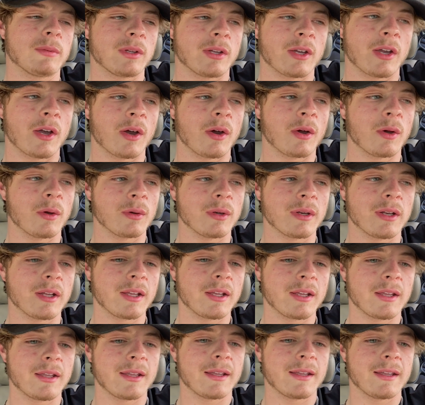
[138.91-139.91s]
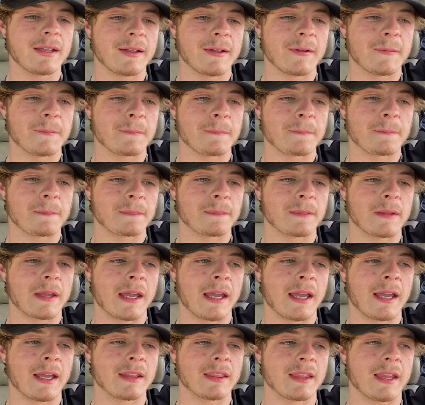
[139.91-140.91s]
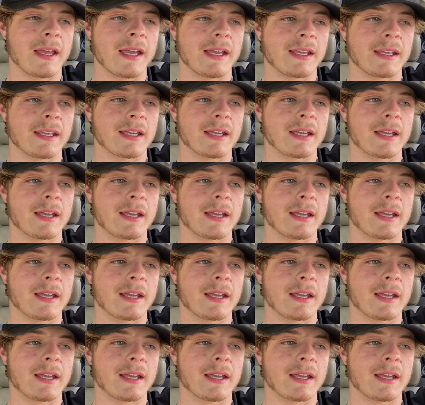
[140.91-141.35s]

code, and like